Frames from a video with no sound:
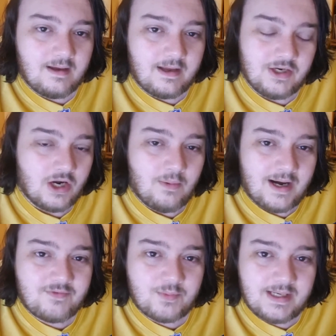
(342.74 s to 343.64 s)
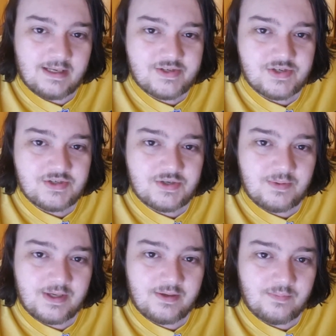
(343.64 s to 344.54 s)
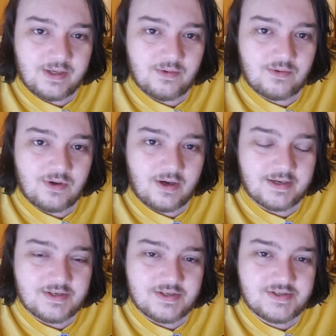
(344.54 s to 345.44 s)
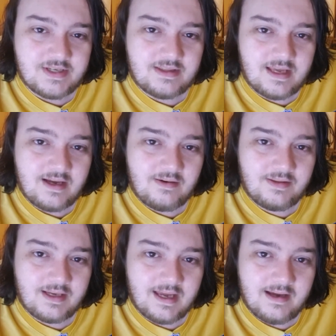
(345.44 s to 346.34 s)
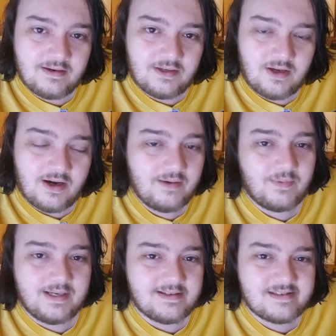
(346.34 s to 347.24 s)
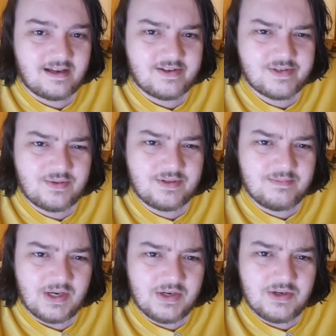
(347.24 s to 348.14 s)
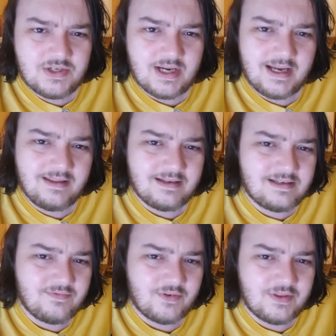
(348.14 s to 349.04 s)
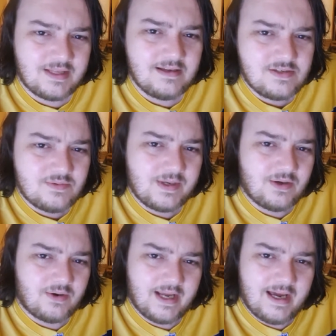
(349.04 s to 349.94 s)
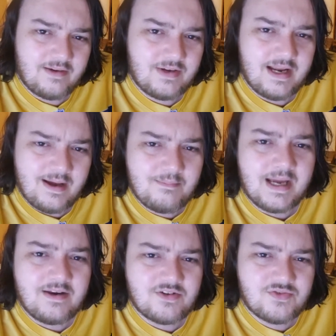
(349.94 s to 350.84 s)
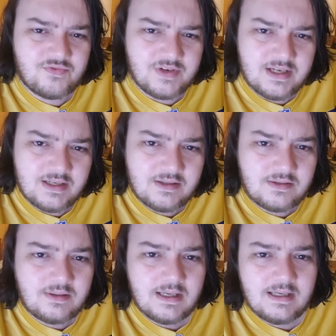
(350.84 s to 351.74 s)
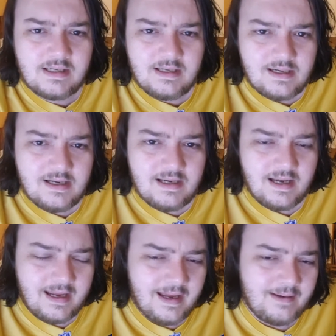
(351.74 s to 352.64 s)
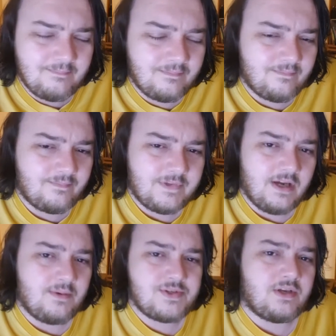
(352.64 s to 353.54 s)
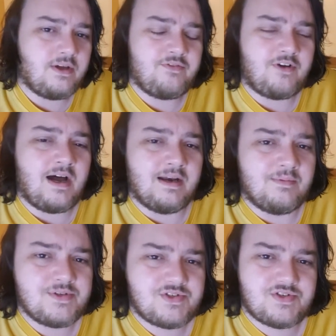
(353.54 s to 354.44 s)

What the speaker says: And, after we'd listen to it, we'd all kind of just sit there in the candlelight and we'd discuss all the minutiae and the different things that we got out of it and how it made us feel. And, it was a lot of fun.